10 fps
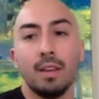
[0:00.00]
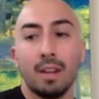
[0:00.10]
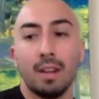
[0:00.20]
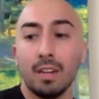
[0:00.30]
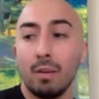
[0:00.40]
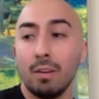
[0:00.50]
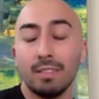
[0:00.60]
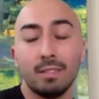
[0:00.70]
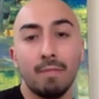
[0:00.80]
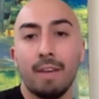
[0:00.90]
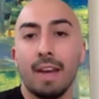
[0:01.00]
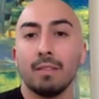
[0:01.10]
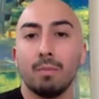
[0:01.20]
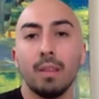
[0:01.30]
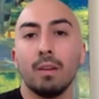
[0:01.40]
Cutco is, in fact,
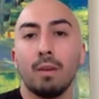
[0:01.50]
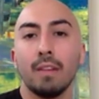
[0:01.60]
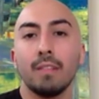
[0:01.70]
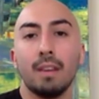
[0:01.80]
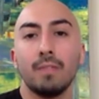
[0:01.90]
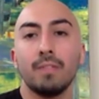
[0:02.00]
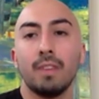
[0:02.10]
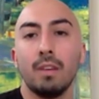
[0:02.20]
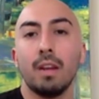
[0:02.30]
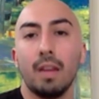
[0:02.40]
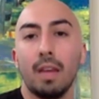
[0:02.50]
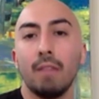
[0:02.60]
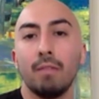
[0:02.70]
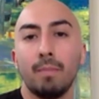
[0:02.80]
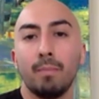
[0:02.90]
one of the greatest gifts that you can give
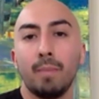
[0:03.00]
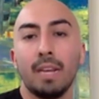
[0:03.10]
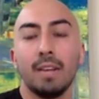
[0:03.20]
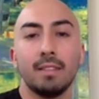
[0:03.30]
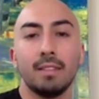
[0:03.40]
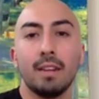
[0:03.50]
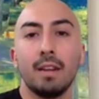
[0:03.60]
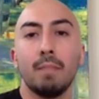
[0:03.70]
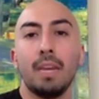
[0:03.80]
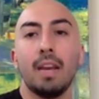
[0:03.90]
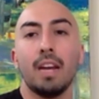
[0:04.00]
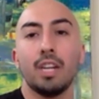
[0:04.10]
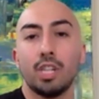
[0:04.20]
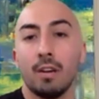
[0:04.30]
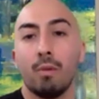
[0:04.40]
because it's going to be a
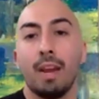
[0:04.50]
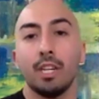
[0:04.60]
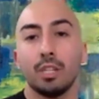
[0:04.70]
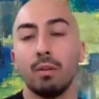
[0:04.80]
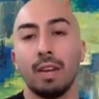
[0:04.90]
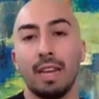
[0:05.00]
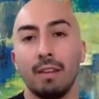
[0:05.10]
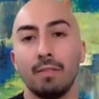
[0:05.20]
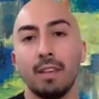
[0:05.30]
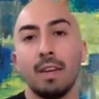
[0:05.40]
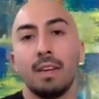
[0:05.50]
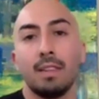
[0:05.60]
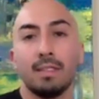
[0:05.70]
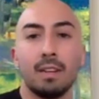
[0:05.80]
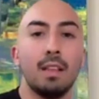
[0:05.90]
generational gift
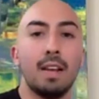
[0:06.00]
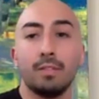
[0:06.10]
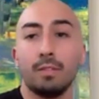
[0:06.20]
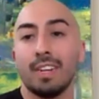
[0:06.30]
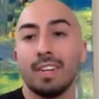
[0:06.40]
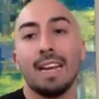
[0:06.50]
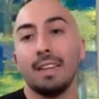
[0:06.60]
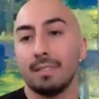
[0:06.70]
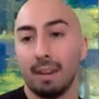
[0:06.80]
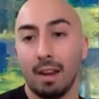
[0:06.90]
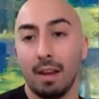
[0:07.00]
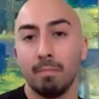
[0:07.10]
that's going to last for decades to come.